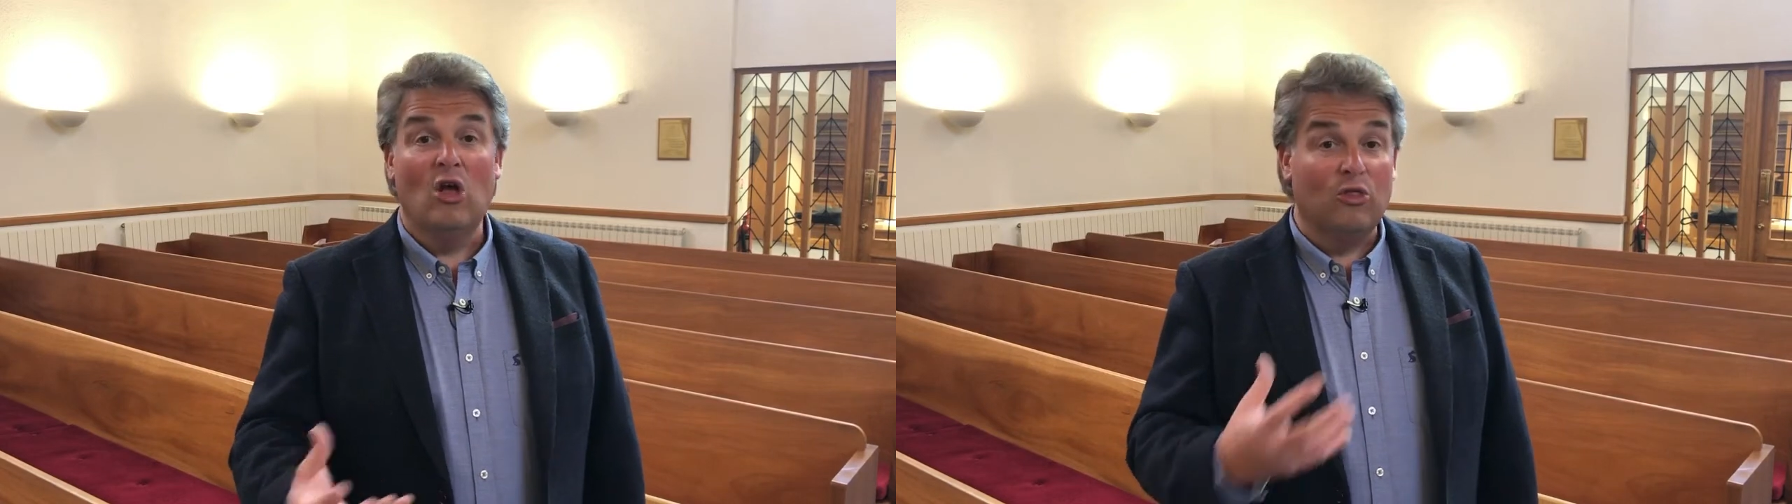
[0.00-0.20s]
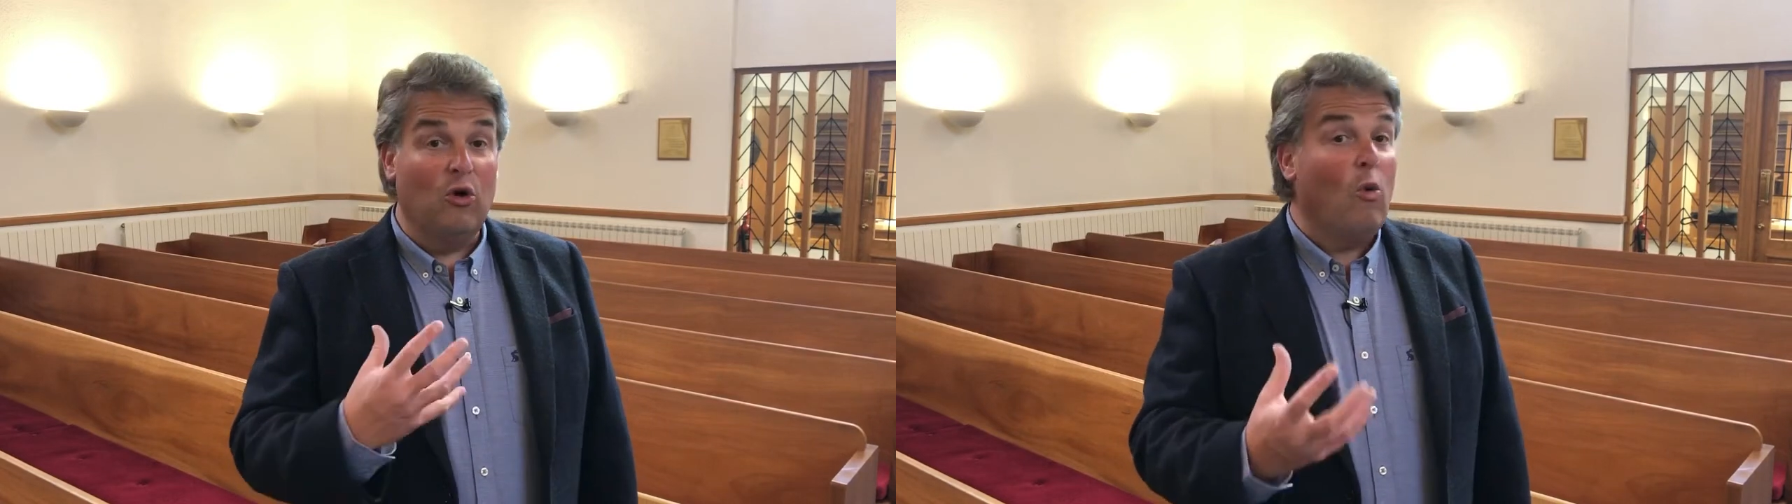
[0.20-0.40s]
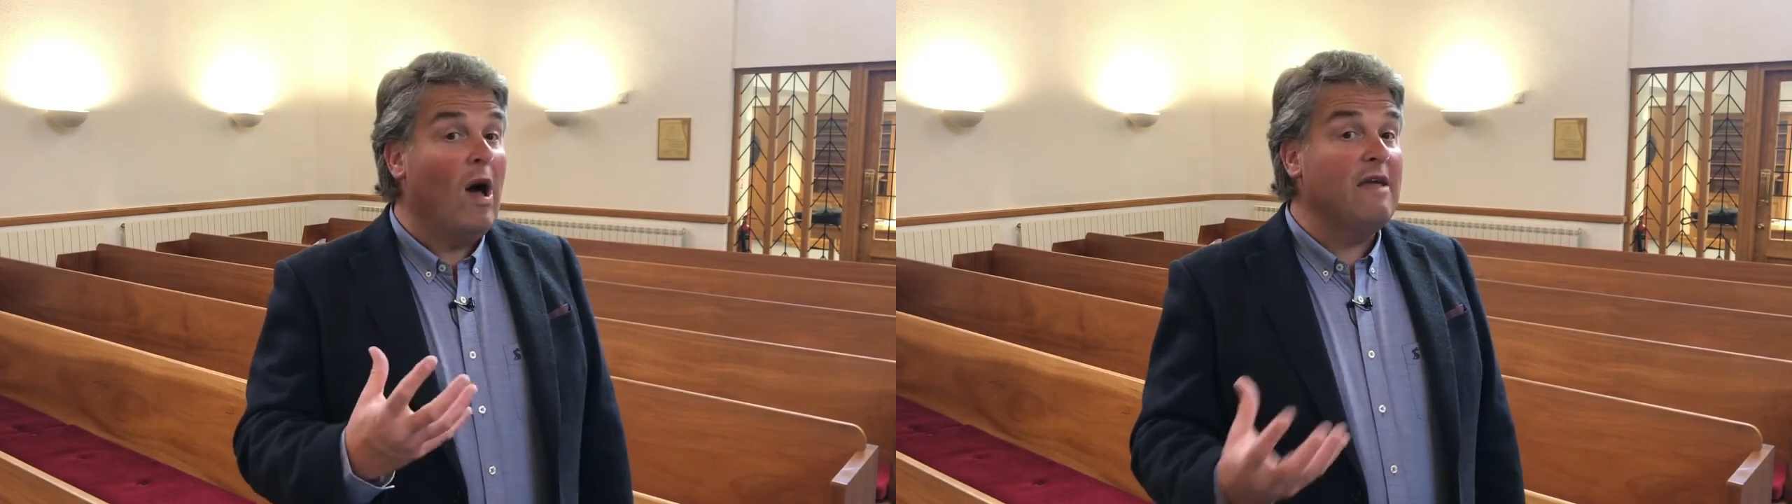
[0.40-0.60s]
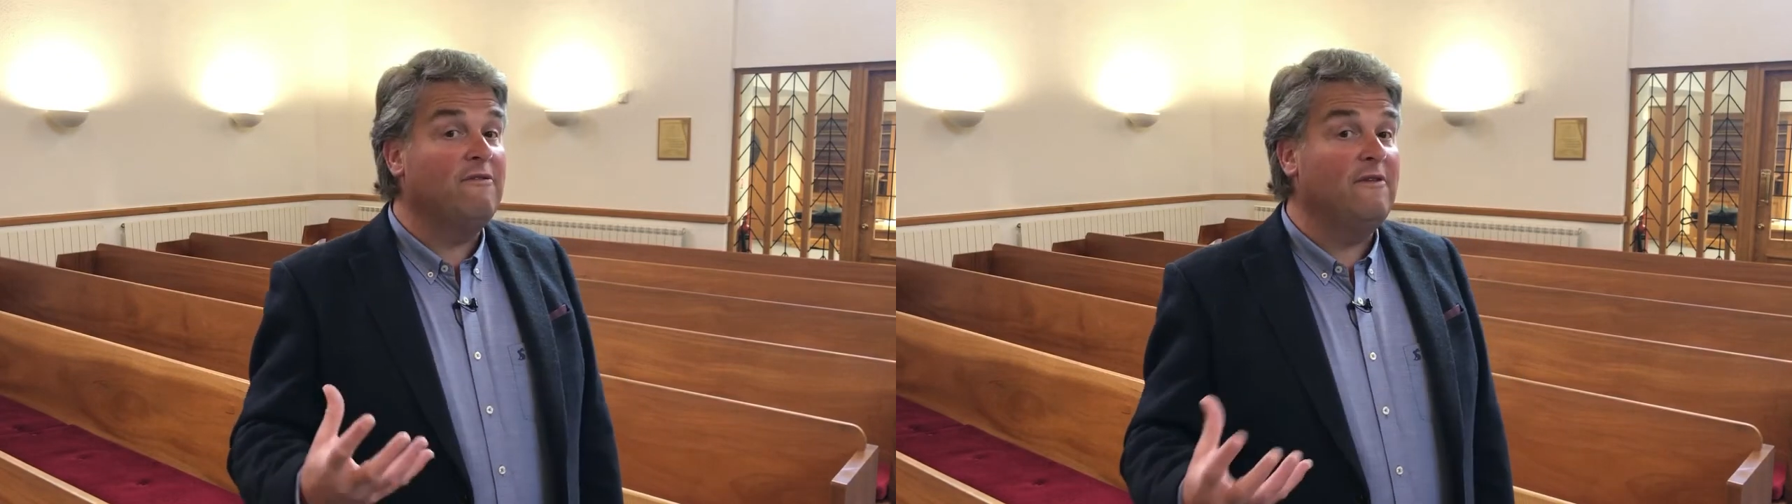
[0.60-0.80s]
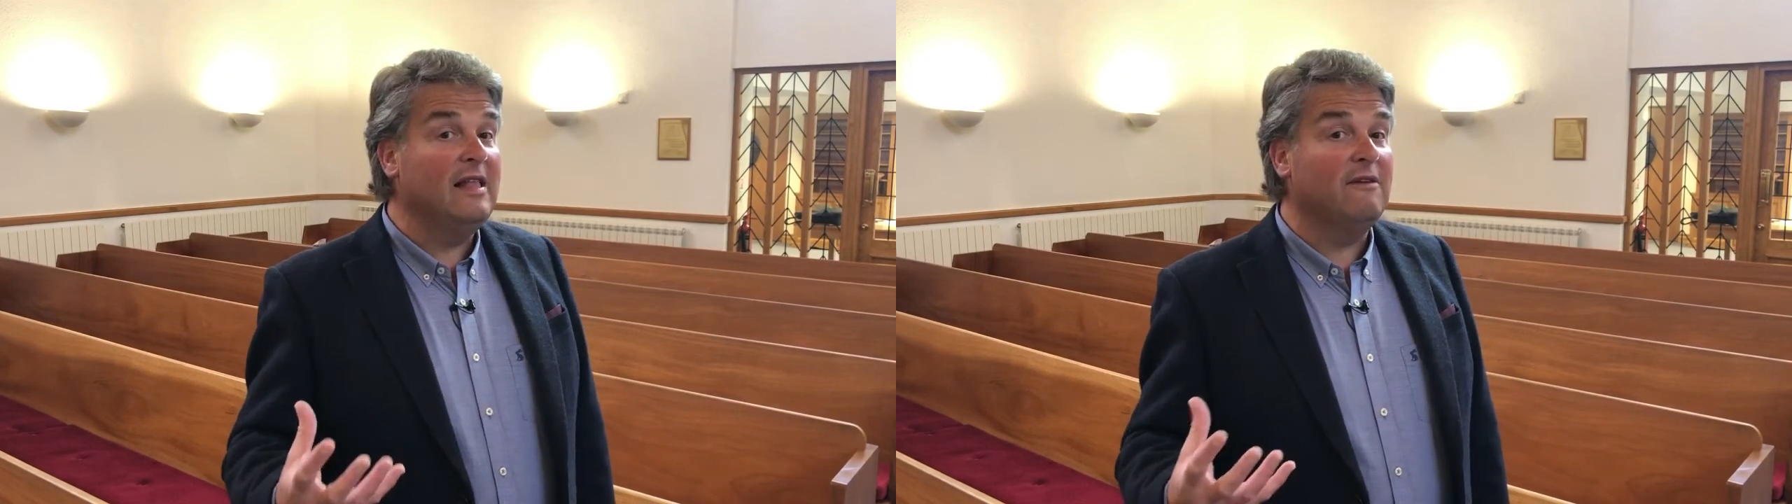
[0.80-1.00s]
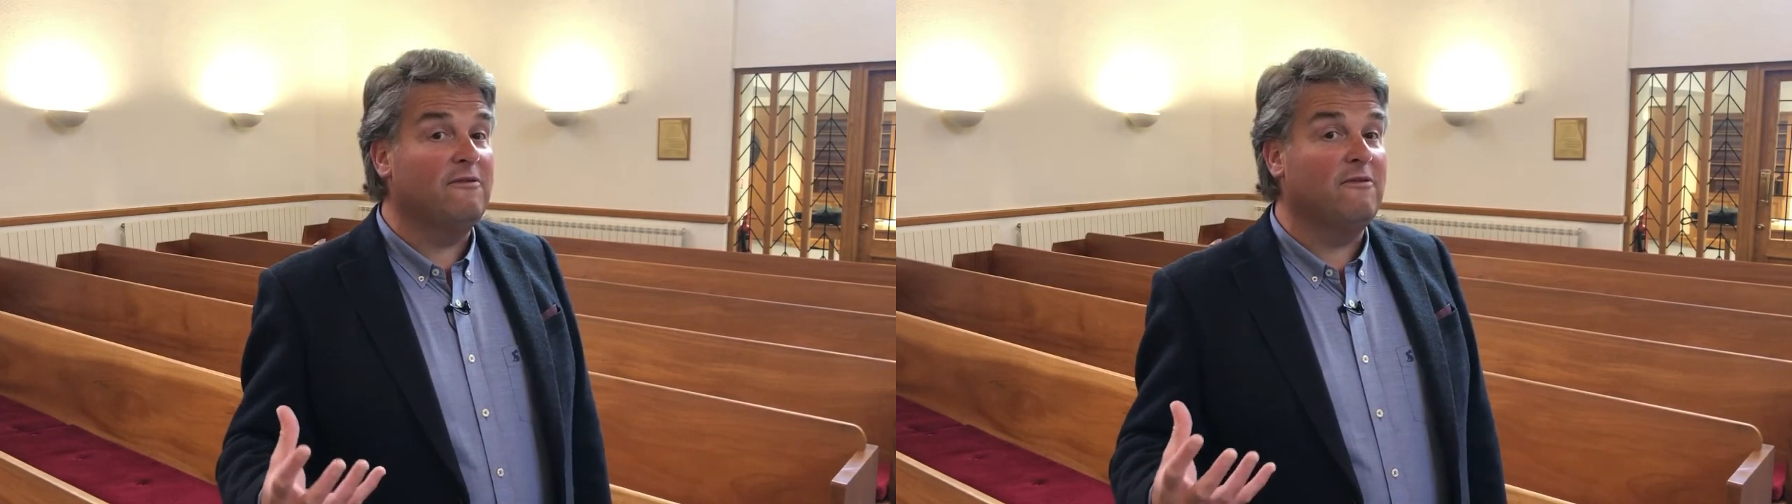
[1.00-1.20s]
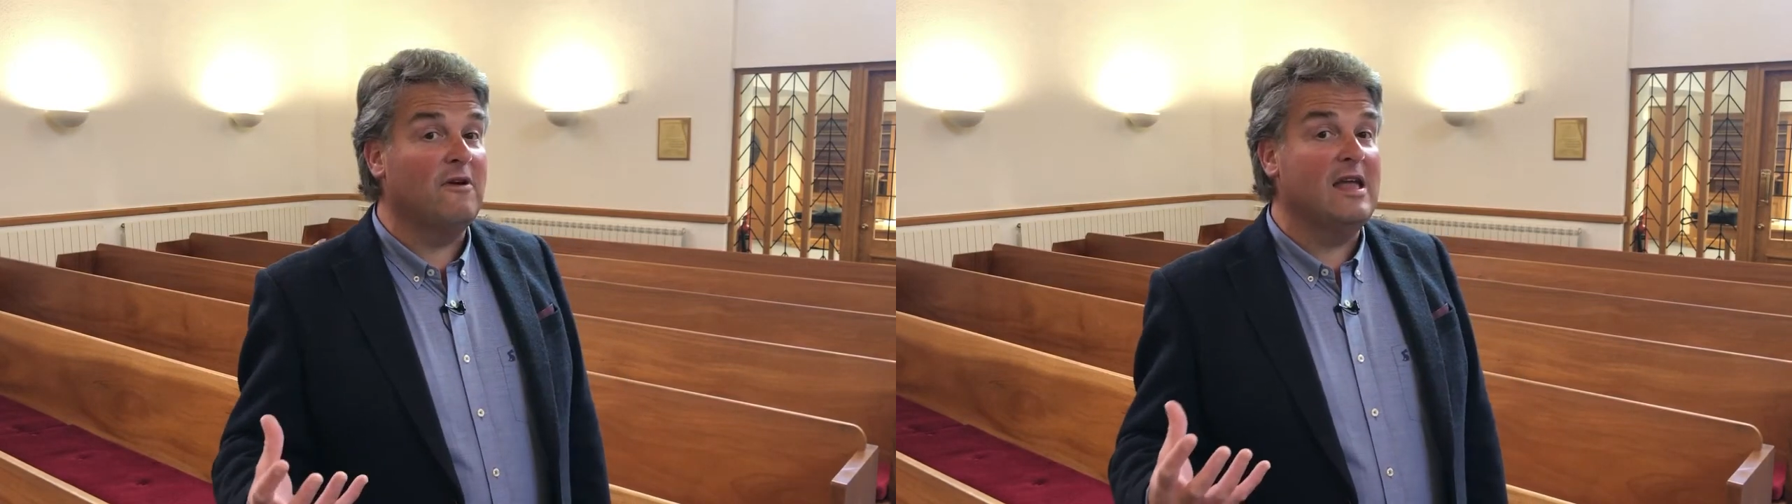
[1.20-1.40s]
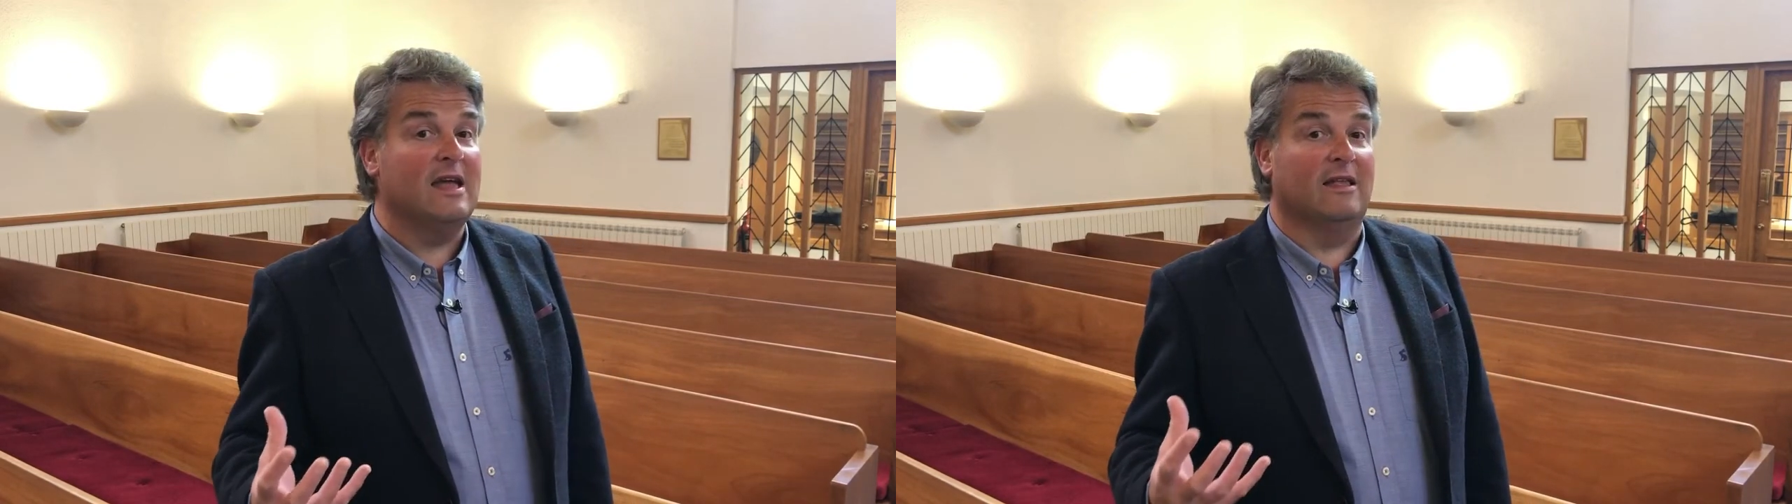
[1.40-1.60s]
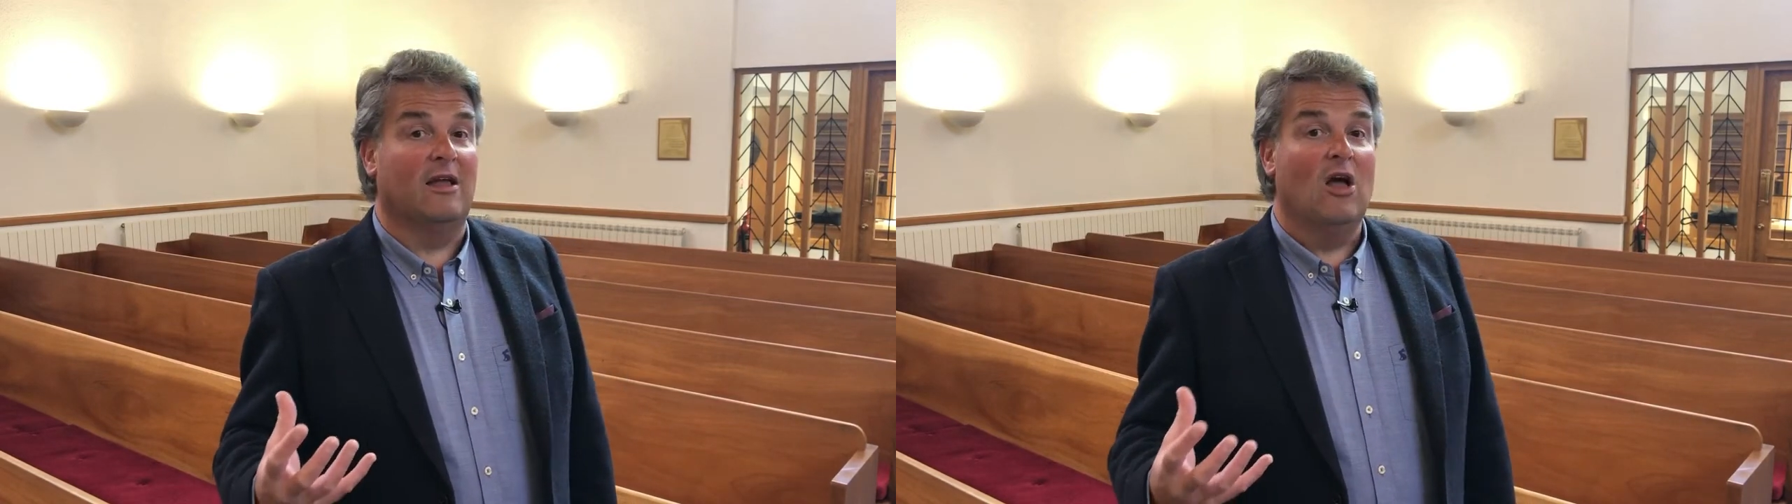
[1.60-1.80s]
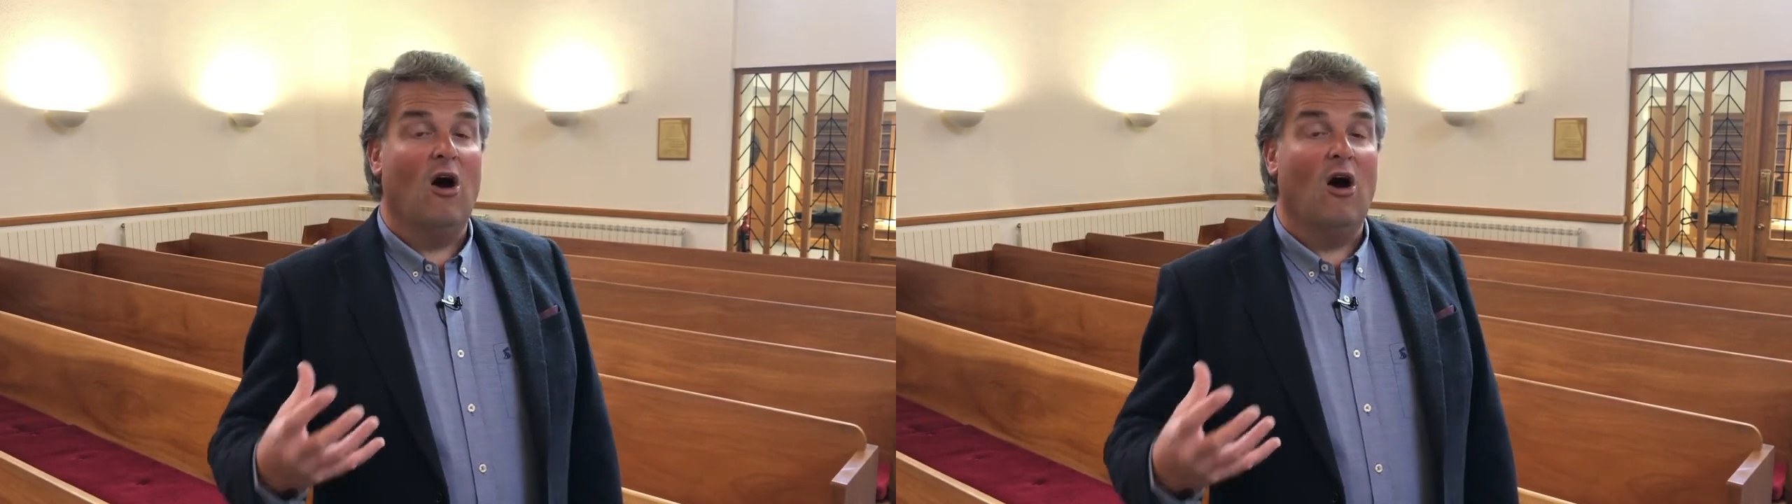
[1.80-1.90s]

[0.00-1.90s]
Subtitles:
Though I feel afraid